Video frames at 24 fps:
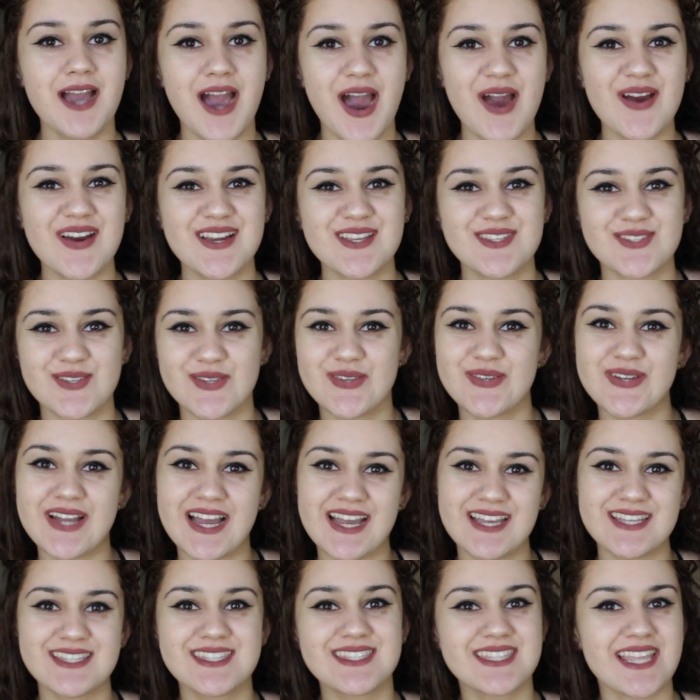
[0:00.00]
Alright, so you
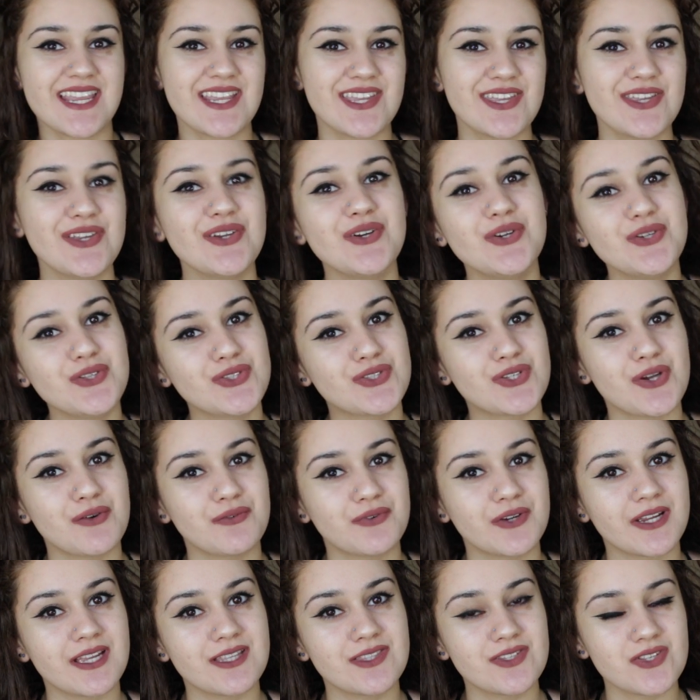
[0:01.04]
guys, thank you. Don't
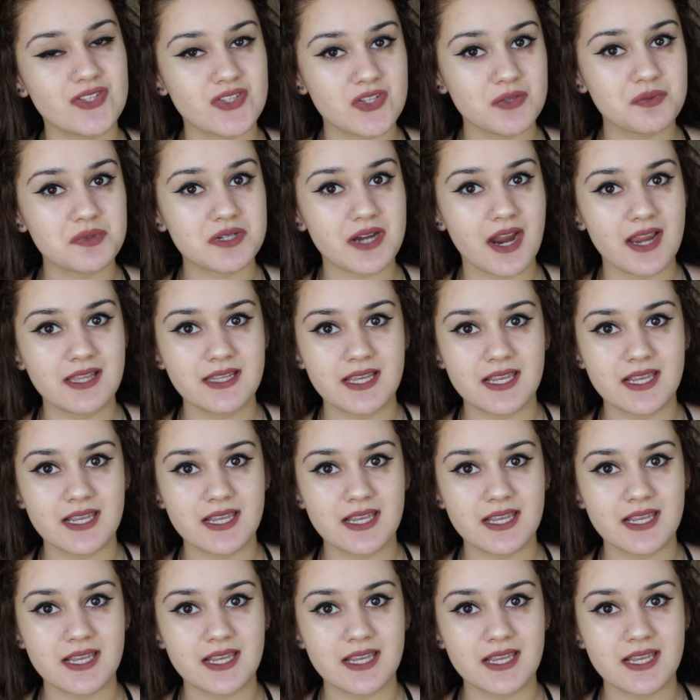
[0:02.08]
forget to subscribe,